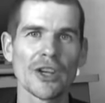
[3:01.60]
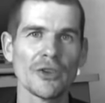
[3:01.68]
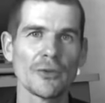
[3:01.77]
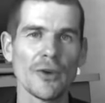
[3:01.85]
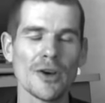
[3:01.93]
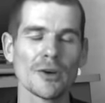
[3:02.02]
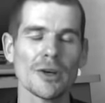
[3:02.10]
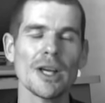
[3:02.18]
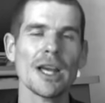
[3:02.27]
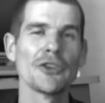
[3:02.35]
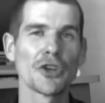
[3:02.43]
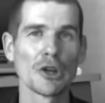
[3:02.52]
Sxephil.
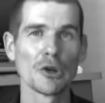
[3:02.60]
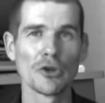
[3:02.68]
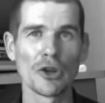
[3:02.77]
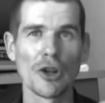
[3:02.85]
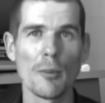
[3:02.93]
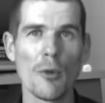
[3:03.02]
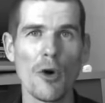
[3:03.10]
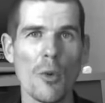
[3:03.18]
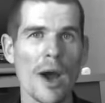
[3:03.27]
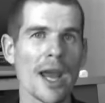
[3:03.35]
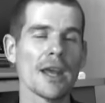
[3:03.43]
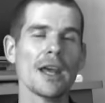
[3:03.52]
He's going to lose a lot more
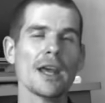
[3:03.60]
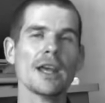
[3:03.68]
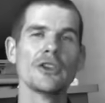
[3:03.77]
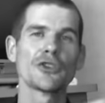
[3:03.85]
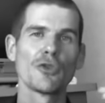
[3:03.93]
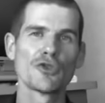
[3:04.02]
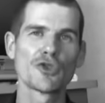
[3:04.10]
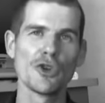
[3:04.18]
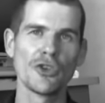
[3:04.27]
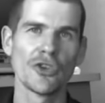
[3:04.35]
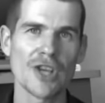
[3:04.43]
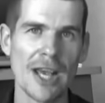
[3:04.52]
weight. He's going to
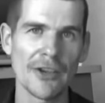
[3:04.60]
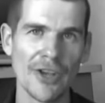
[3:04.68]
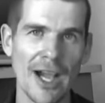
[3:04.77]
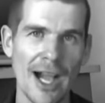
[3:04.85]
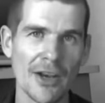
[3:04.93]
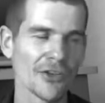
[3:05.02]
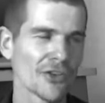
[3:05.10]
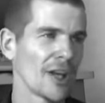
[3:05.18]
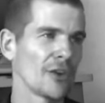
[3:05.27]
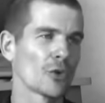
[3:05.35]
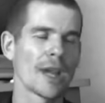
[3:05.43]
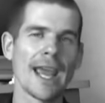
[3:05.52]
reduce his chance of heart
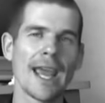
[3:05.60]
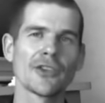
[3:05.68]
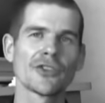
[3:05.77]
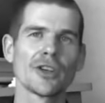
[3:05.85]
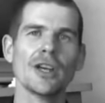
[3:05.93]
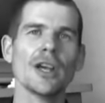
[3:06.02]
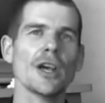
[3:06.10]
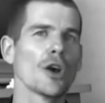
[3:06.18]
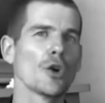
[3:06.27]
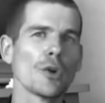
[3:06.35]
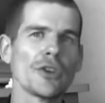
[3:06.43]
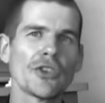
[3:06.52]
disease or cancer.
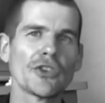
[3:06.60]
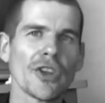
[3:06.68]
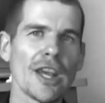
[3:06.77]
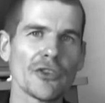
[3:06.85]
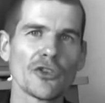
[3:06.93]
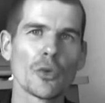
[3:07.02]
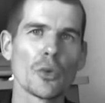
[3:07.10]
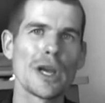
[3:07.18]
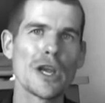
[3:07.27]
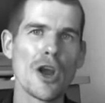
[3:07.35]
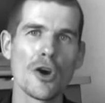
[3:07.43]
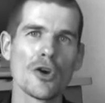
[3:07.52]
And all these diseases that we
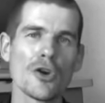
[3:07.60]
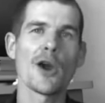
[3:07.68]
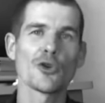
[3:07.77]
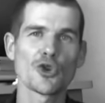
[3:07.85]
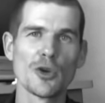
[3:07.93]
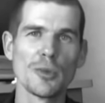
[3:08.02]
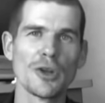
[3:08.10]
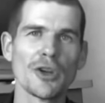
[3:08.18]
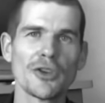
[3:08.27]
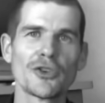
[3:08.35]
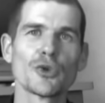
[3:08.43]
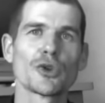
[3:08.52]
know are attributed
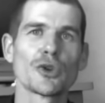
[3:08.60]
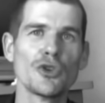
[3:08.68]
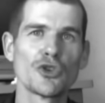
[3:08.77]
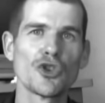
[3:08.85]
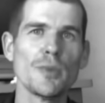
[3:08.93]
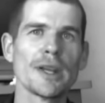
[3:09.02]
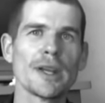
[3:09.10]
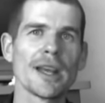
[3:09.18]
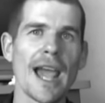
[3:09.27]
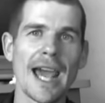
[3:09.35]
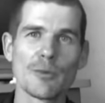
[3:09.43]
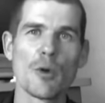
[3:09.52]
to consuming
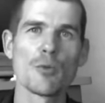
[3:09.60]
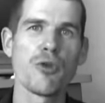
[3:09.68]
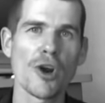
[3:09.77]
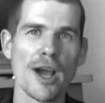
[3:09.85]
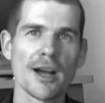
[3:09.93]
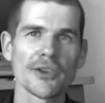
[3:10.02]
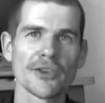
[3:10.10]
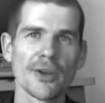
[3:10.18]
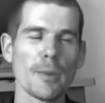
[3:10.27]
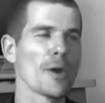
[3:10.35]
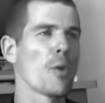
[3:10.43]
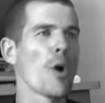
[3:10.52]
animal products.
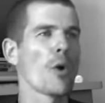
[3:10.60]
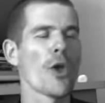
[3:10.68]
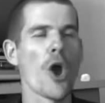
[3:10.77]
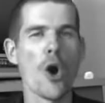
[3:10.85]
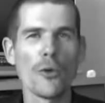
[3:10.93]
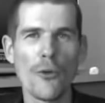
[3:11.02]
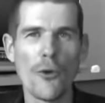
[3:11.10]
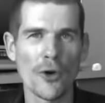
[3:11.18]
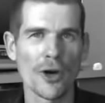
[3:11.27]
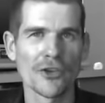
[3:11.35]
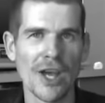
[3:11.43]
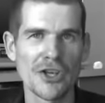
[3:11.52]
I mean, the World Health
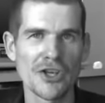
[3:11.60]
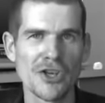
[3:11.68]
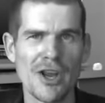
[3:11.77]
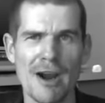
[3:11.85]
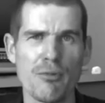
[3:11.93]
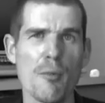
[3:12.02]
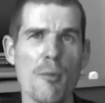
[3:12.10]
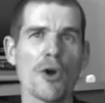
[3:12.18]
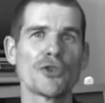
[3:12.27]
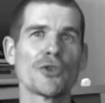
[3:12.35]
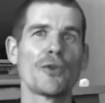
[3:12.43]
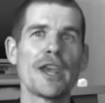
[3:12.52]
Organization now
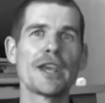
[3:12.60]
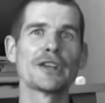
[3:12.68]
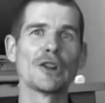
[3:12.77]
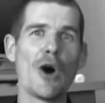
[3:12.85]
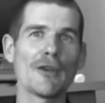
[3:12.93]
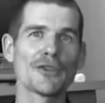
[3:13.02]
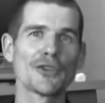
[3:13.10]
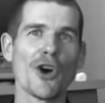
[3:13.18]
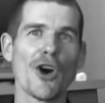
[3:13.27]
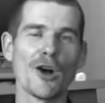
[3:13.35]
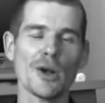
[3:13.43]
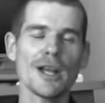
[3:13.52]
promotes a vegan
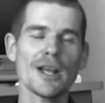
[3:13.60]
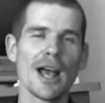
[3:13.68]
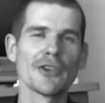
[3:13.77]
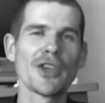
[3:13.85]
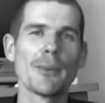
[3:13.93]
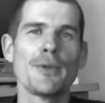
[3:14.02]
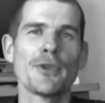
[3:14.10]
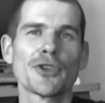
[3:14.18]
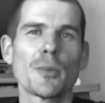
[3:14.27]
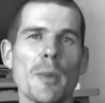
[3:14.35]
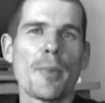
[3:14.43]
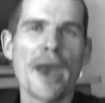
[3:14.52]
lifestyle as something that's
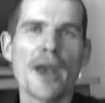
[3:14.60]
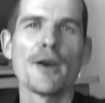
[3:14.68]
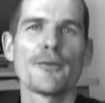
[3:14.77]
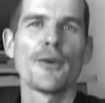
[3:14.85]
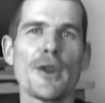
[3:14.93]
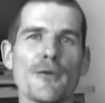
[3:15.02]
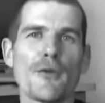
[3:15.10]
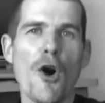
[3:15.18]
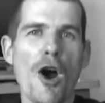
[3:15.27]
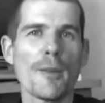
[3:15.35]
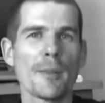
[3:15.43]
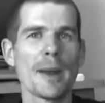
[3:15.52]
going to be better for the
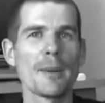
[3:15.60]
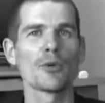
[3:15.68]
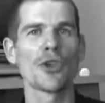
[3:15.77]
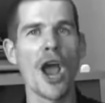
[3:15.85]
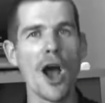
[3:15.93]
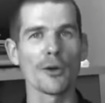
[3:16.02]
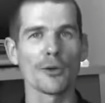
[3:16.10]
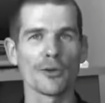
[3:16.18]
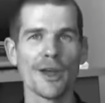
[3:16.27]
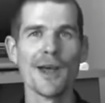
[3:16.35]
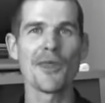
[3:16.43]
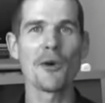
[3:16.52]
environment and people's health.
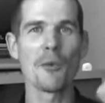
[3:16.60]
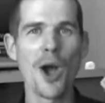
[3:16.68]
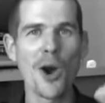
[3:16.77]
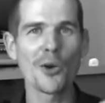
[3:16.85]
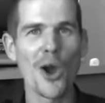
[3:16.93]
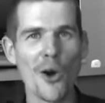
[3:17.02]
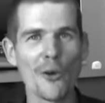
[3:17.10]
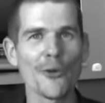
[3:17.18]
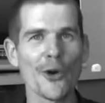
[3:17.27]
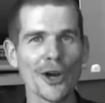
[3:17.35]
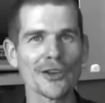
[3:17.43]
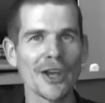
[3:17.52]
The World Health
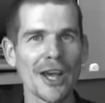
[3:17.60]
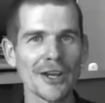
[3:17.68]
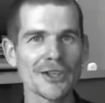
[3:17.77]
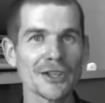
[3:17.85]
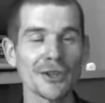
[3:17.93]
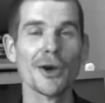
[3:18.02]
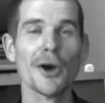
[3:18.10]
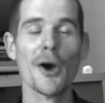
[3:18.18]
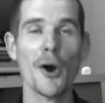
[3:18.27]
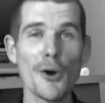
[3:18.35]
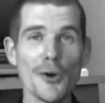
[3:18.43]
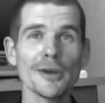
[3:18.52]
Organization.
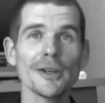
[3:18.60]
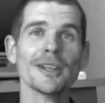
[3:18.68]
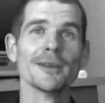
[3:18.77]
Who?